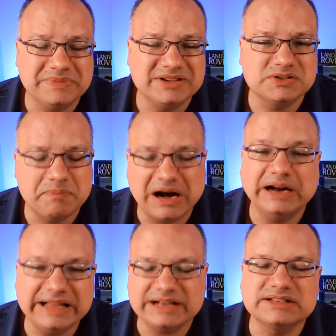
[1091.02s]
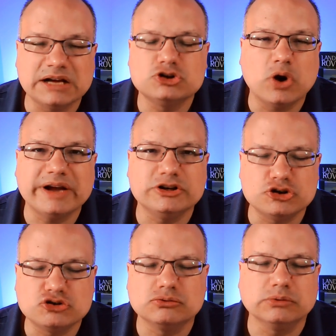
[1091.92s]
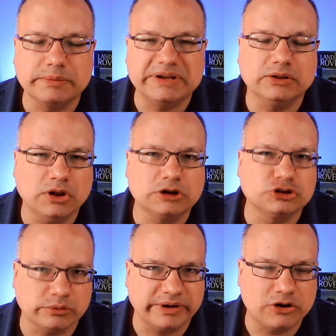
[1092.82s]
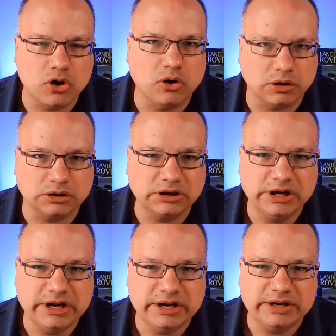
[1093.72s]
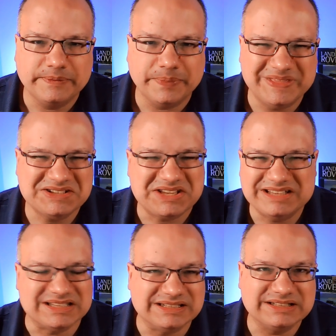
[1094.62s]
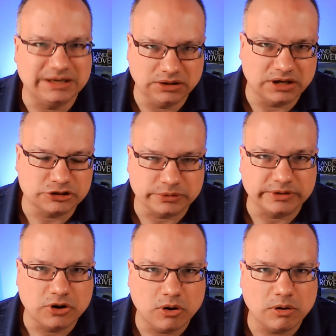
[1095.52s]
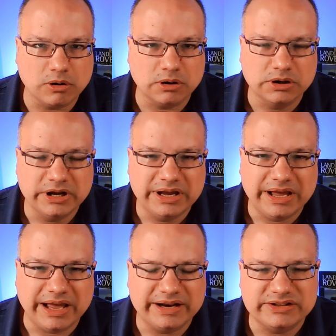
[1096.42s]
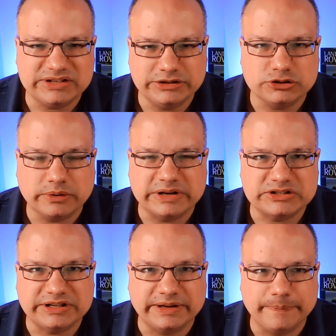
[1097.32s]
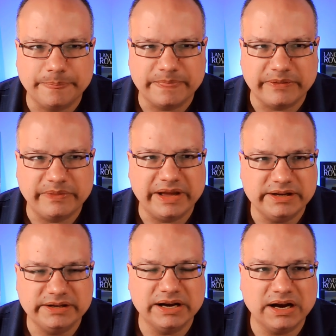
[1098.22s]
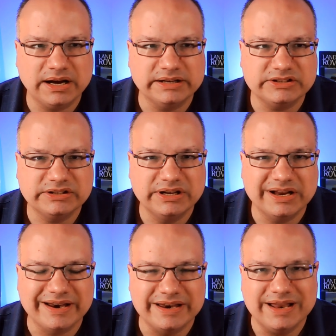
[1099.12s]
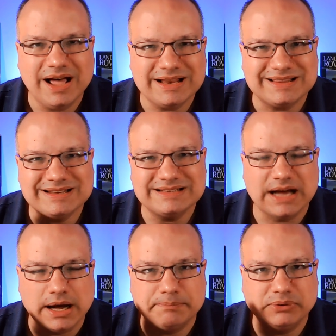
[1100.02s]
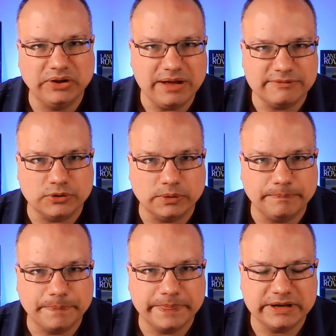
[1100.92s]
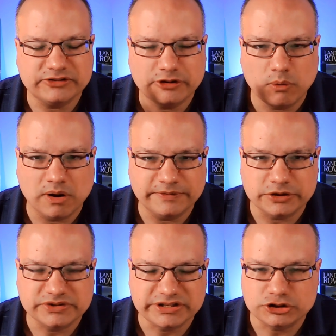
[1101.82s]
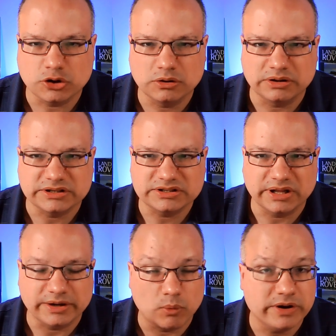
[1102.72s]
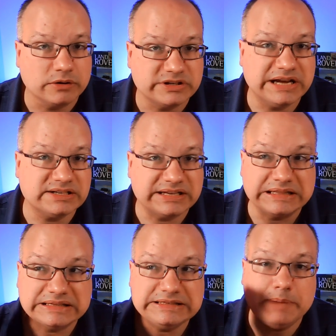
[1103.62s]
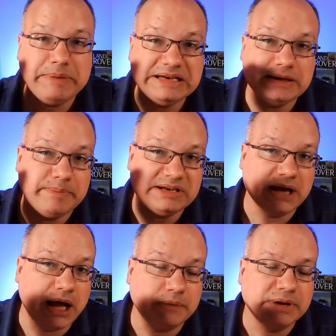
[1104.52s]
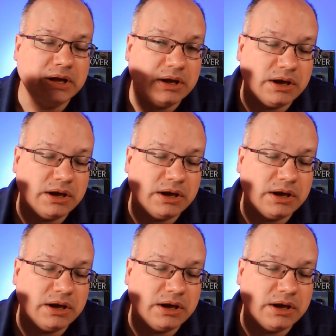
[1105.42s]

because the Pontiac's not trying to truly be a luxury car this isn't a luxury car. And it's interesting that they got not the top level. As so often you see journalists like we are testing the tippy tippy top